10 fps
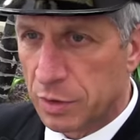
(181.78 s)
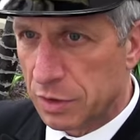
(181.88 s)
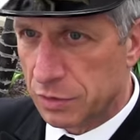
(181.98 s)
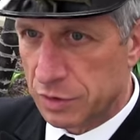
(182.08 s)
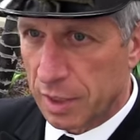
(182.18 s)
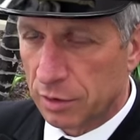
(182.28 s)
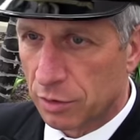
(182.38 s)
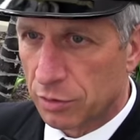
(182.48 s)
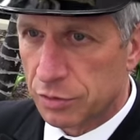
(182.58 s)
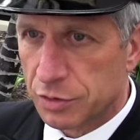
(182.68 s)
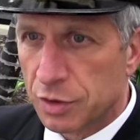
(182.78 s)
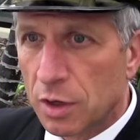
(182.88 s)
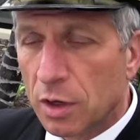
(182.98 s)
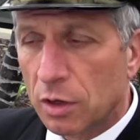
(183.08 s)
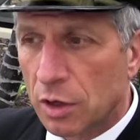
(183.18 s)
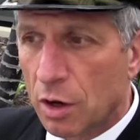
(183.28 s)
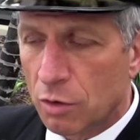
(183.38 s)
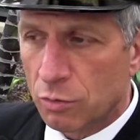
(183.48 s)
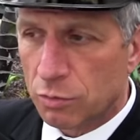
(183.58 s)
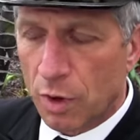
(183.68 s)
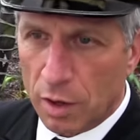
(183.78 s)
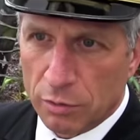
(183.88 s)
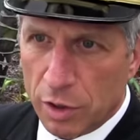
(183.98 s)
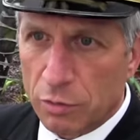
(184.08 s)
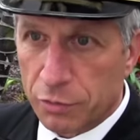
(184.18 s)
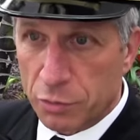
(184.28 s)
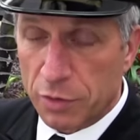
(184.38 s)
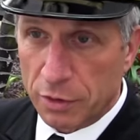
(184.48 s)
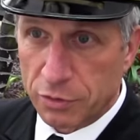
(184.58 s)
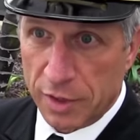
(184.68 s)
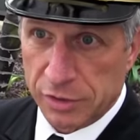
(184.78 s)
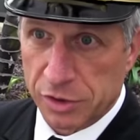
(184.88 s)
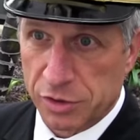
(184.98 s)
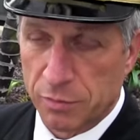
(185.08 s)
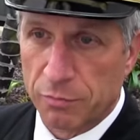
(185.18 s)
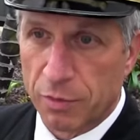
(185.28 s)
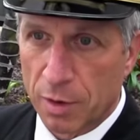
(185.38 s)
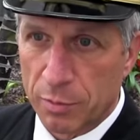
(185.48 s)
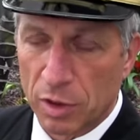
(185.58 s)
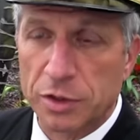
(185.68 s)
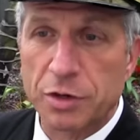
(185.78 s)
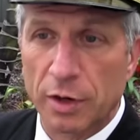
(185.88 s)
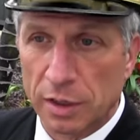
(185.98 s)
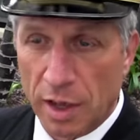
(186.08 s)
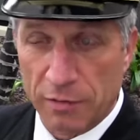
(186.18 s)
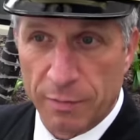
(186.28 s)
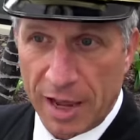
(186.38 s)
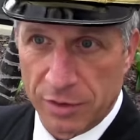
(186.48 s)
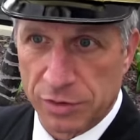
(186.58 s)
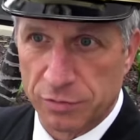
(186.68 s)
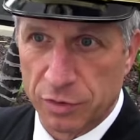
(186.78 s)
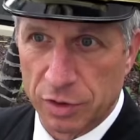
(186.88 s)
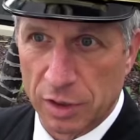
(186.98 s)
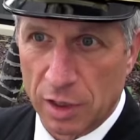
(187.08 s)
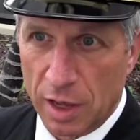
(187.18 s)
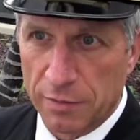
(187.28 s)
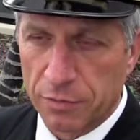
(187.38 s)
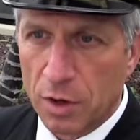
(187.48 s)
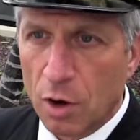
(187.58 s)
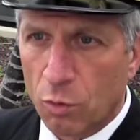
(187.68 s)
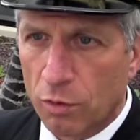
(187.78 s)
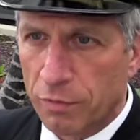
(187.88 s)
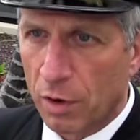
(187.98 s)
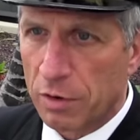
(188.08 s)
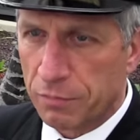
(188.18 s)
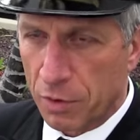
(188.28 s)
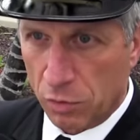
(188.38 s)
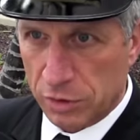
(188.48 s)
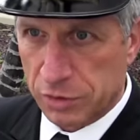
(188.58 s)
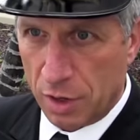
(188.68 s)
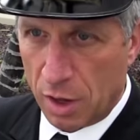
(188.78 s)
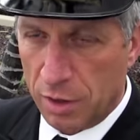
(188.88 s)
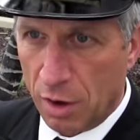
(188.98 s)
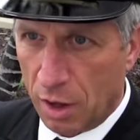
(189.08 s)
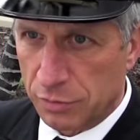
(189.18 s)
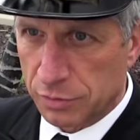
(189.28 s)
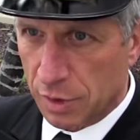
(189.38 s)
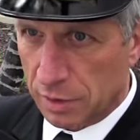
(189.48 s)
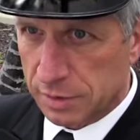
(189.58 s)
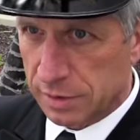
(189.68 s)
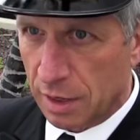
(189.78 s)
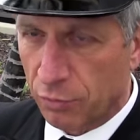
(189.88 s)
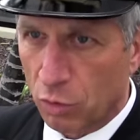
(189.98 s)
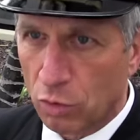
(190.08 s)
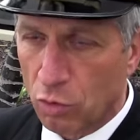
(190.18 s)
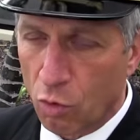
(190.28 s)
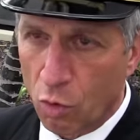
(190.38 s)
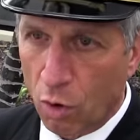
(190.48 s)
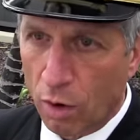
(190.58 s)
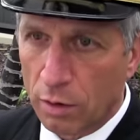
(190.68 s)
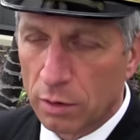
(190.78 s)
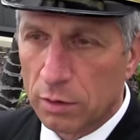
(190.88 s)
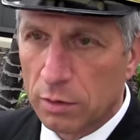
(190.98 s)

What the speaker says: these sailors go through their transition from military life back to civilian life, we're very focused on several core